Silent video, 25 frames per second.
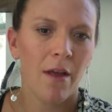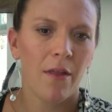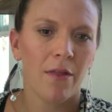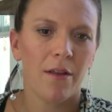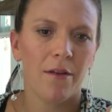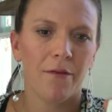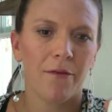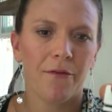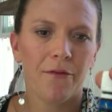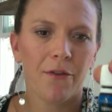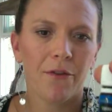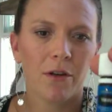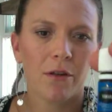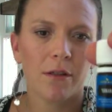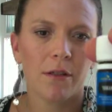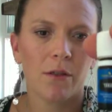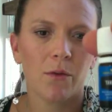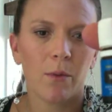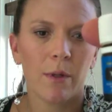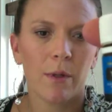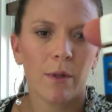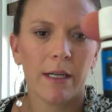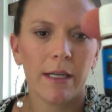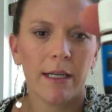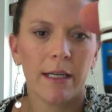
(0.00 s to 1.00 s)
The
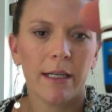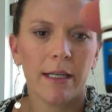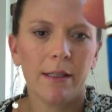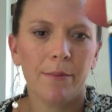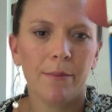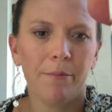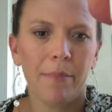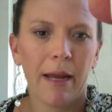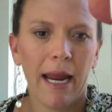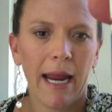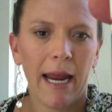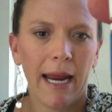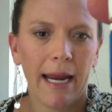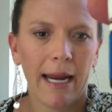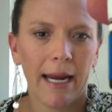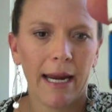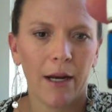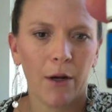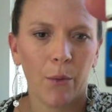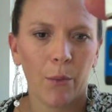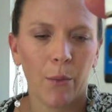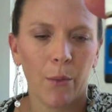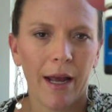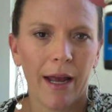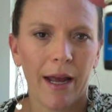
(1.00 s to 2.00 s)
first one is
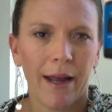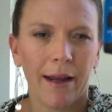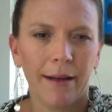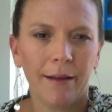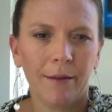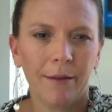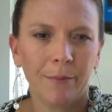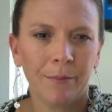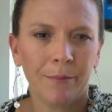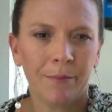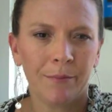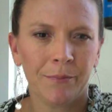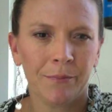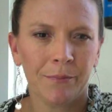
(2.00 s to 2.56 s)
Panaway.